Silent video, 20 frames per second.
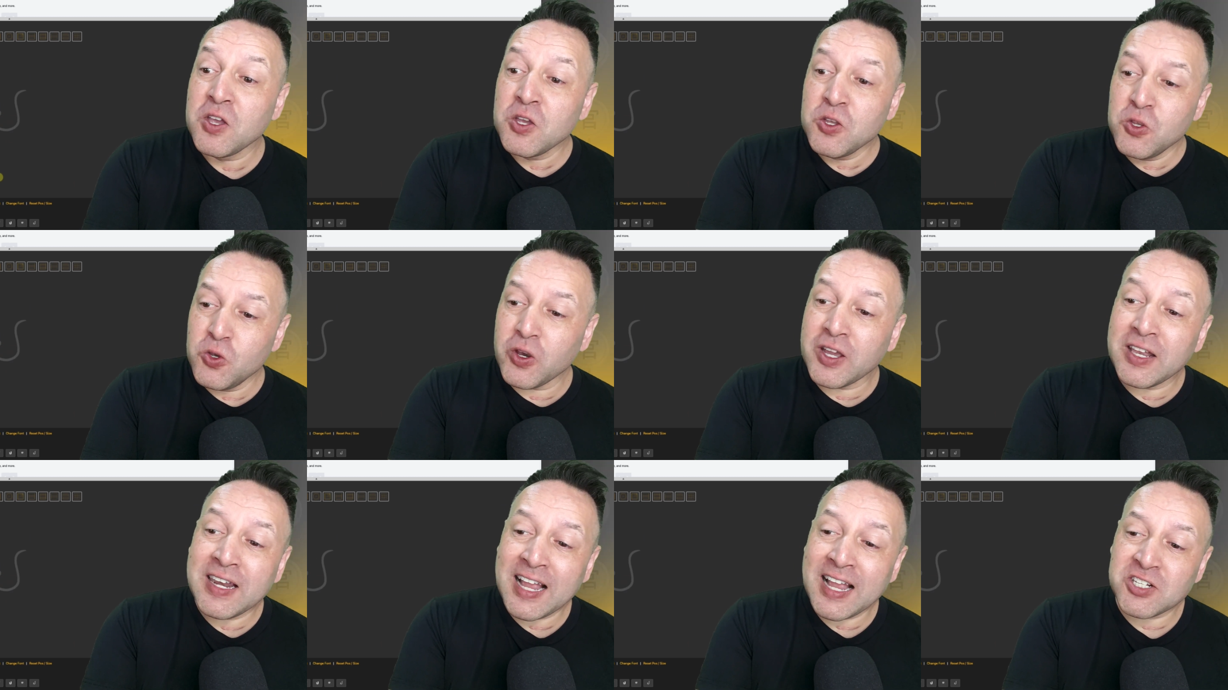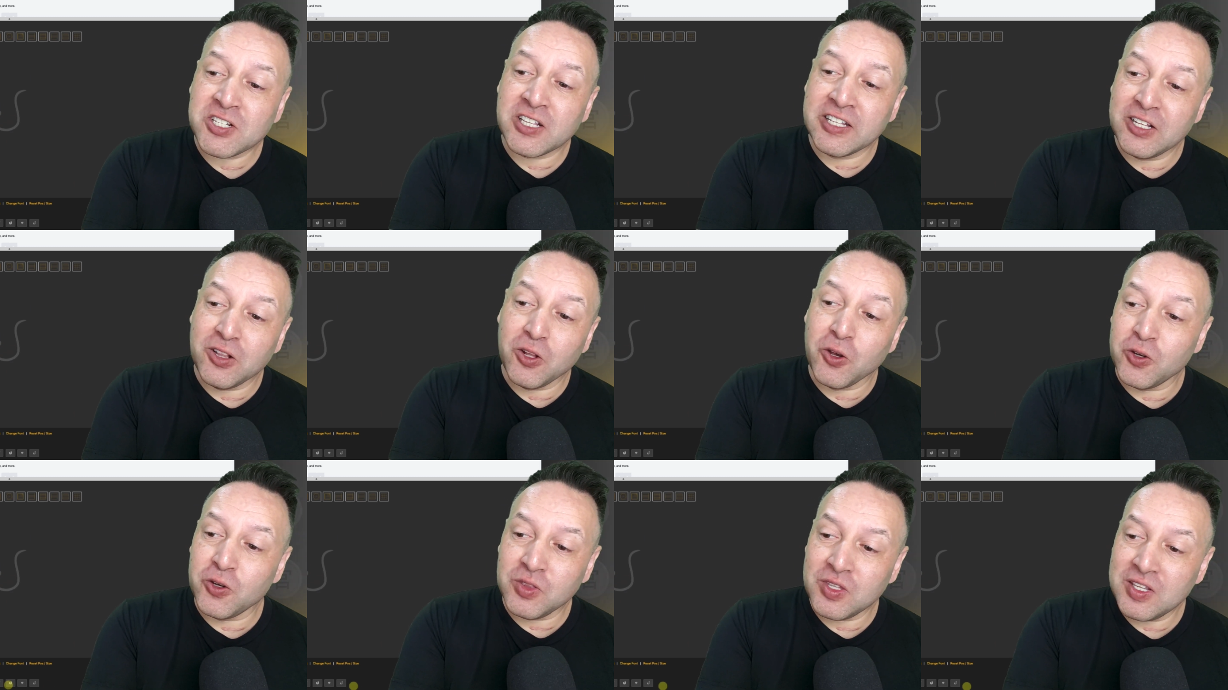You can actually
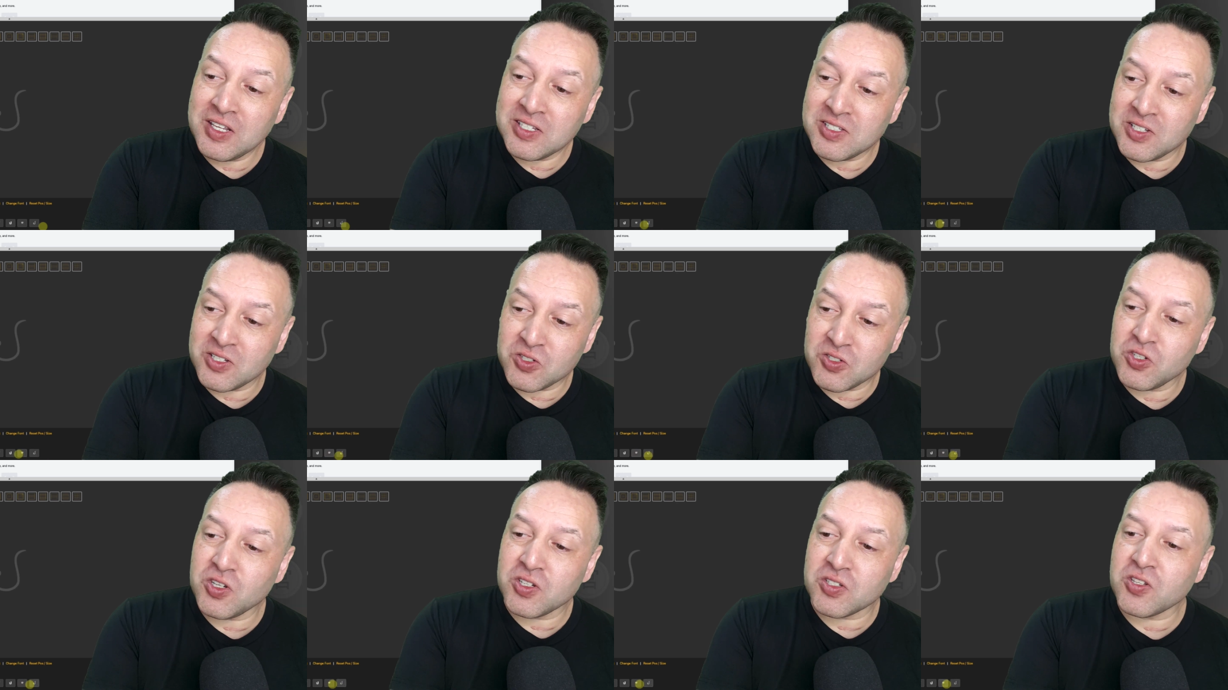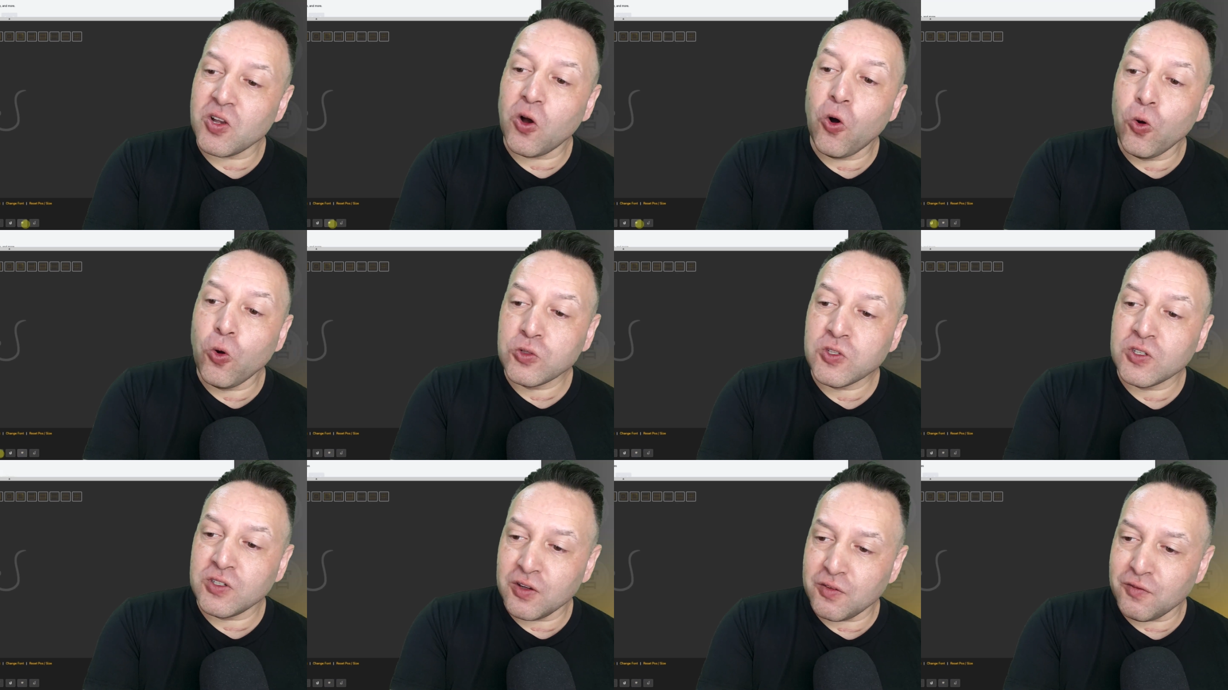learn these as just
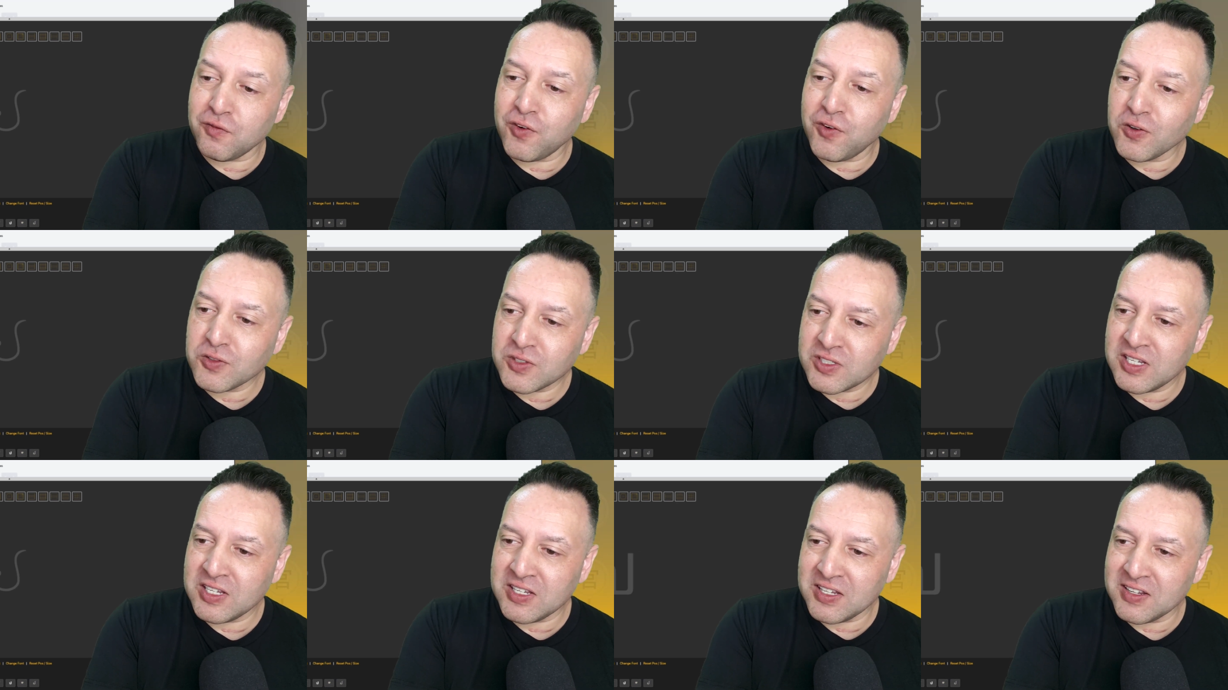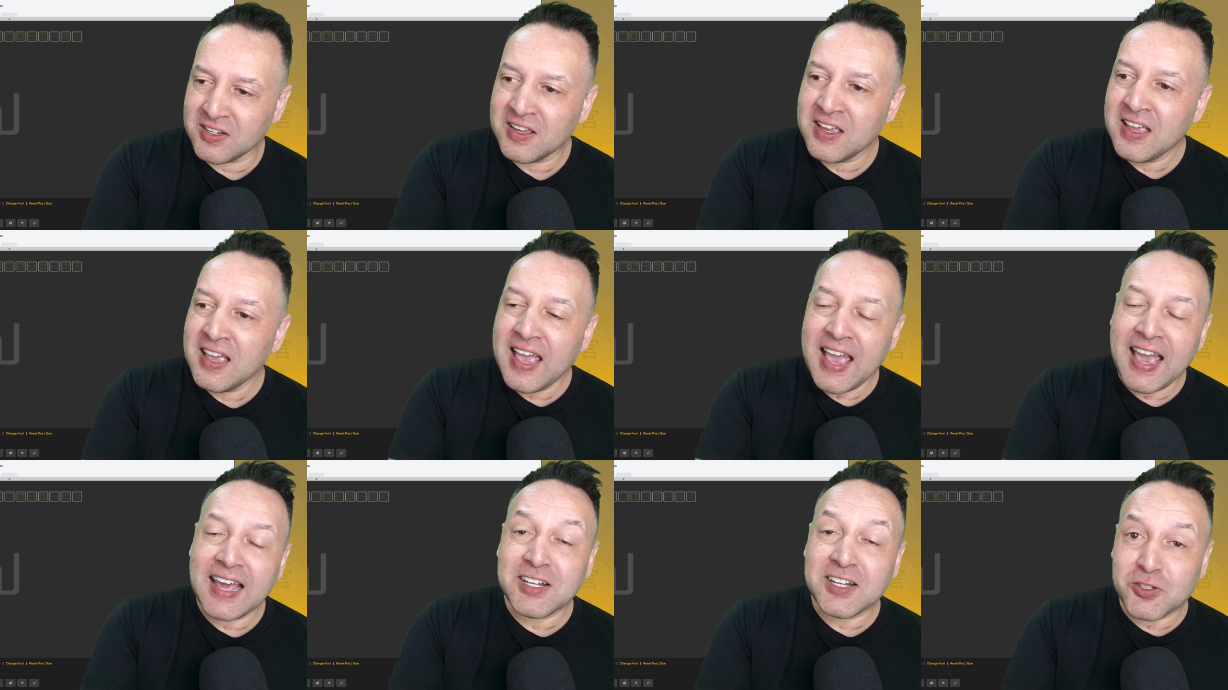alternate fonts here,
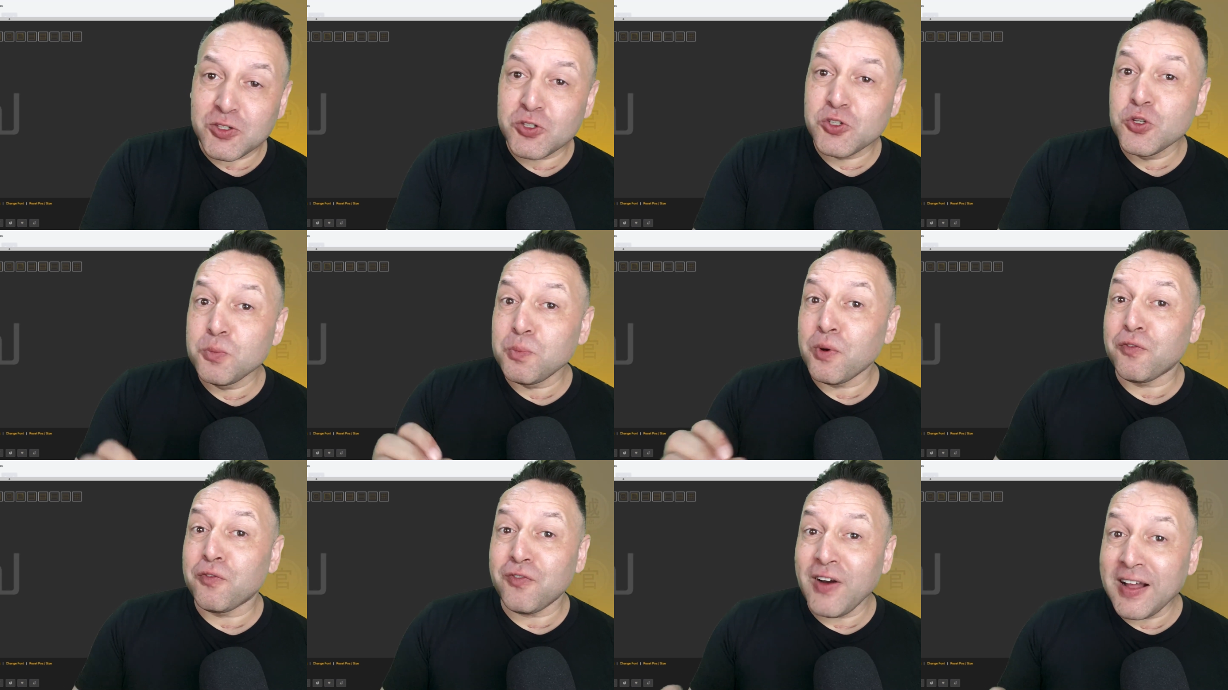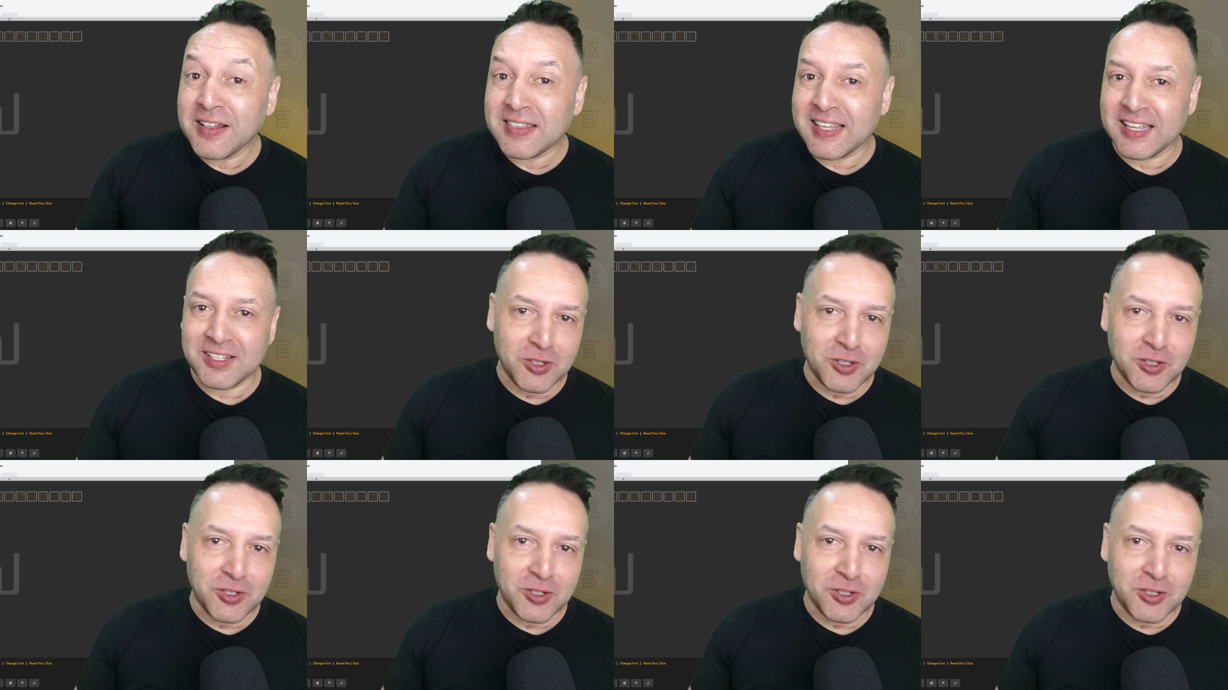and it's super fun then.